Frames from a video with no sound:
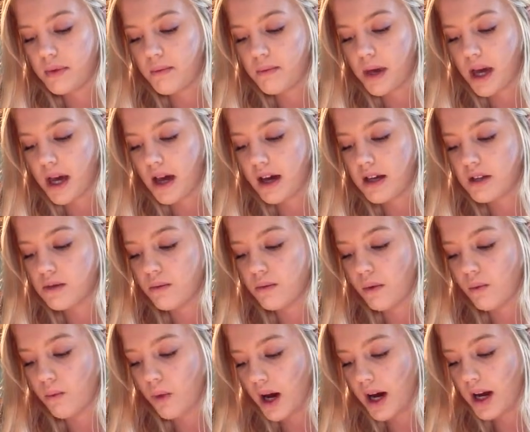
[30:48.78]
my eyes
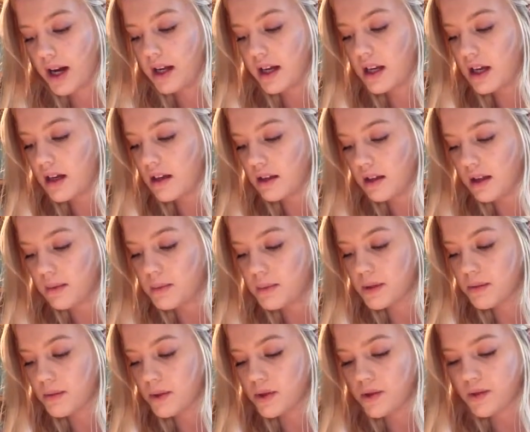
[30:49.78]
were wide,
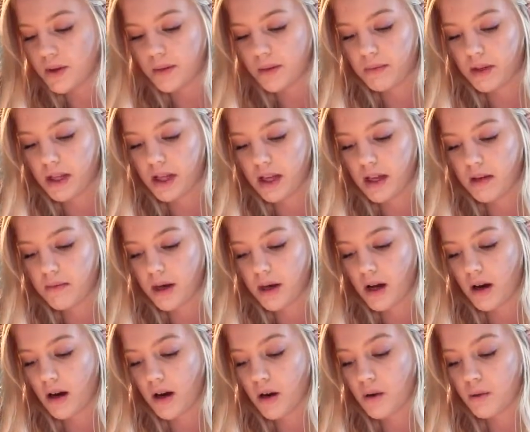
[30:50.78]
lips were trembling, and my
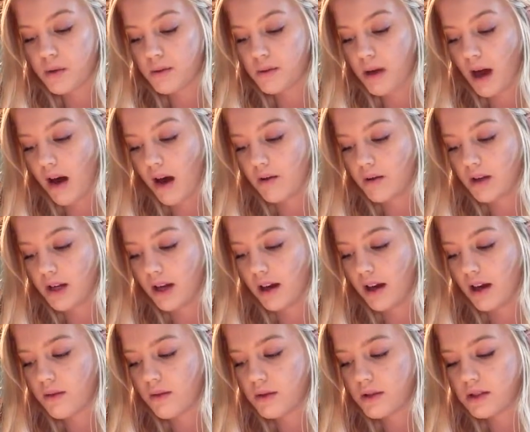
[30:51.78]
heart was
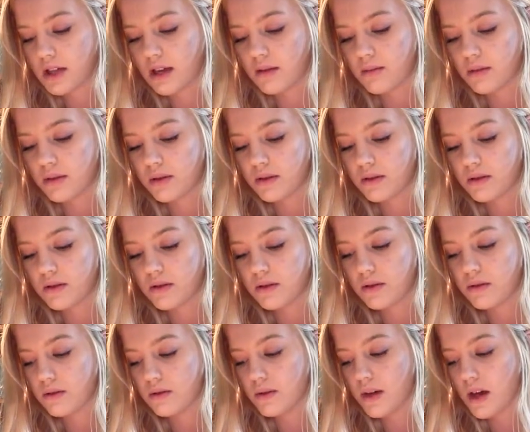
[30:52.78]
pounding. I was able
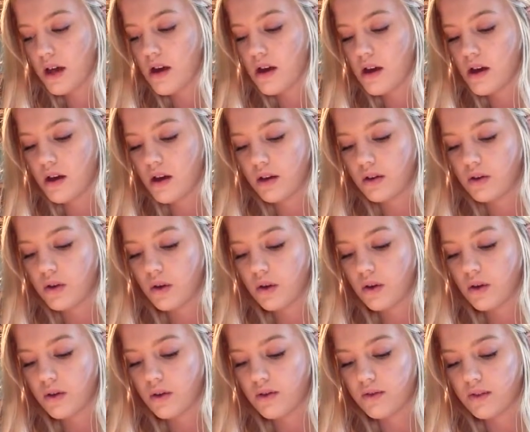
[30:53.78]
to
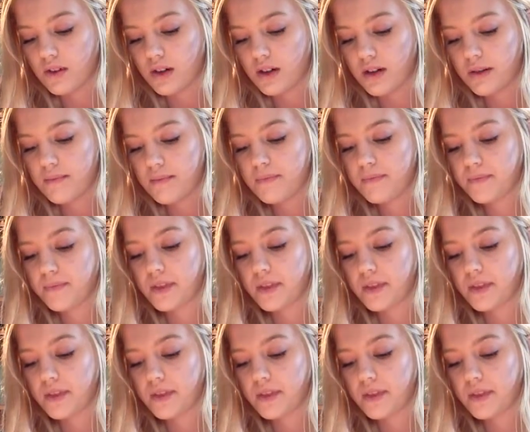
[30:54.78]
look over,